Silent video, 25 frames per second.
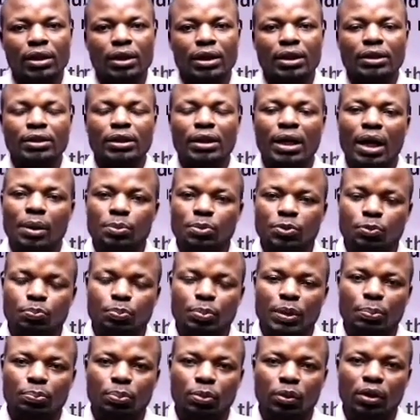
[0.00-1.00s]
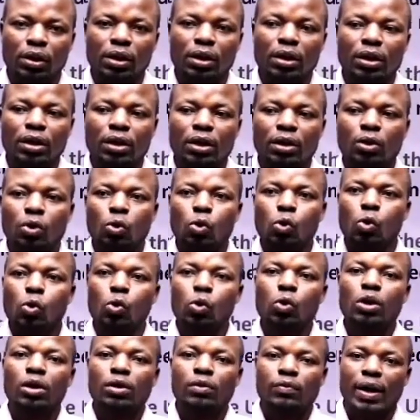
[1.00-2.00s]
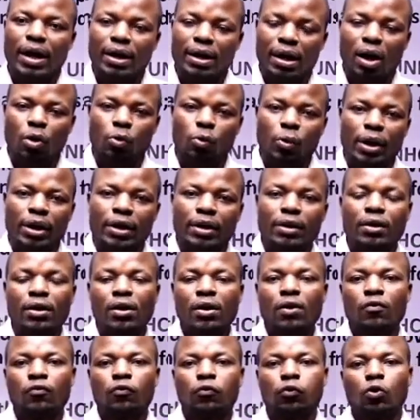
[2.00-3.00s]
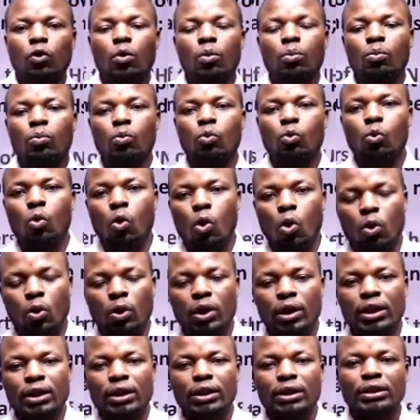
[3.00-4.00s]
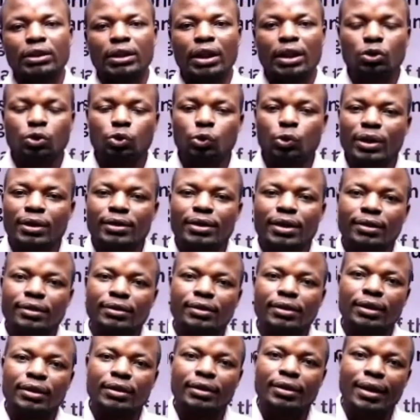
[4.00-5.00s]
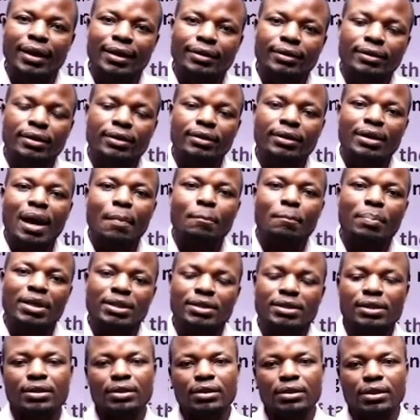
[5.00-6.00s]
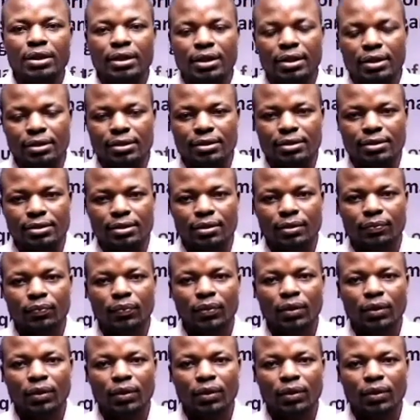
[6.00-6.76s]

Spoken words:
It helps people who run away from war. It ensures that they get their basic needs,